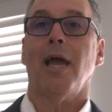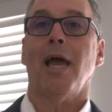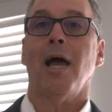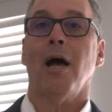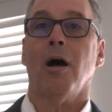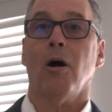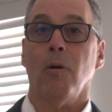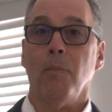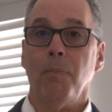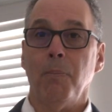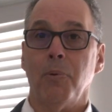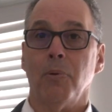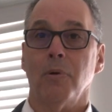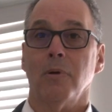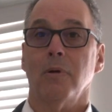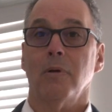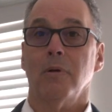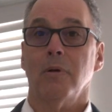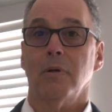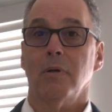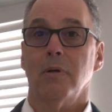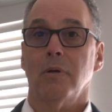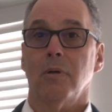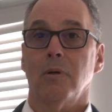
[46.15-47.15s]
help
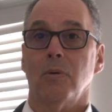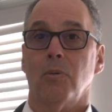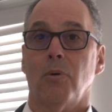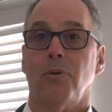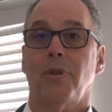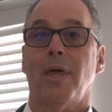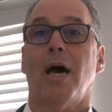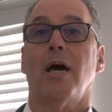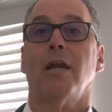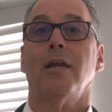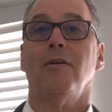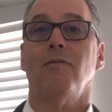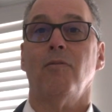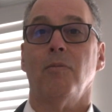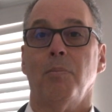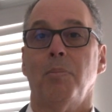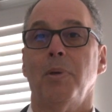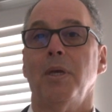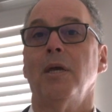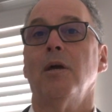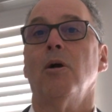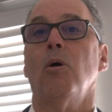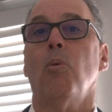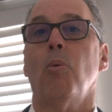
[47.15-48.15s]
without even
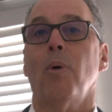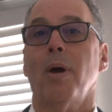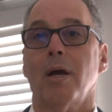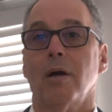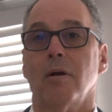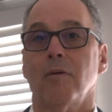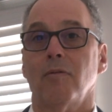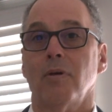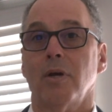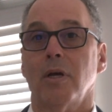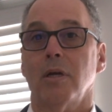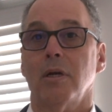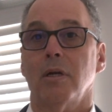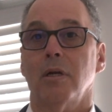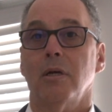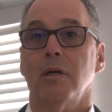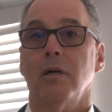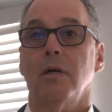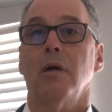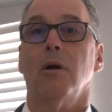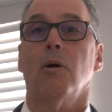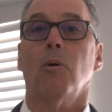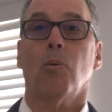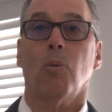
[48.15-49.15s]
being aware of it.
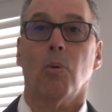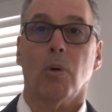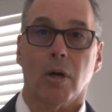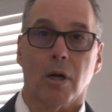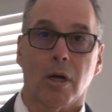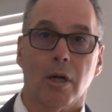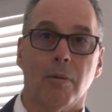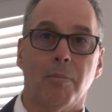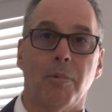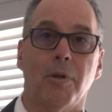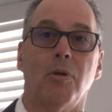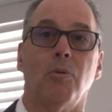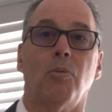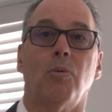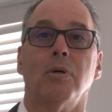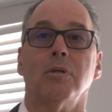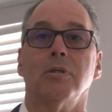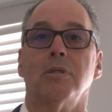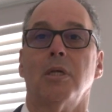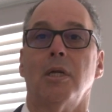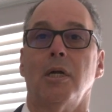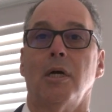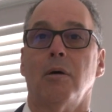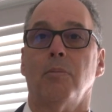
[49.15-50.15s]
We're gonna be the ones
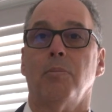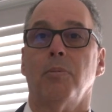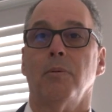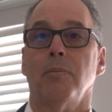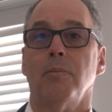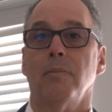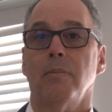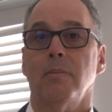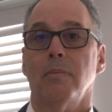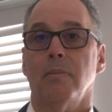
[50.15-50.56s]
that help him.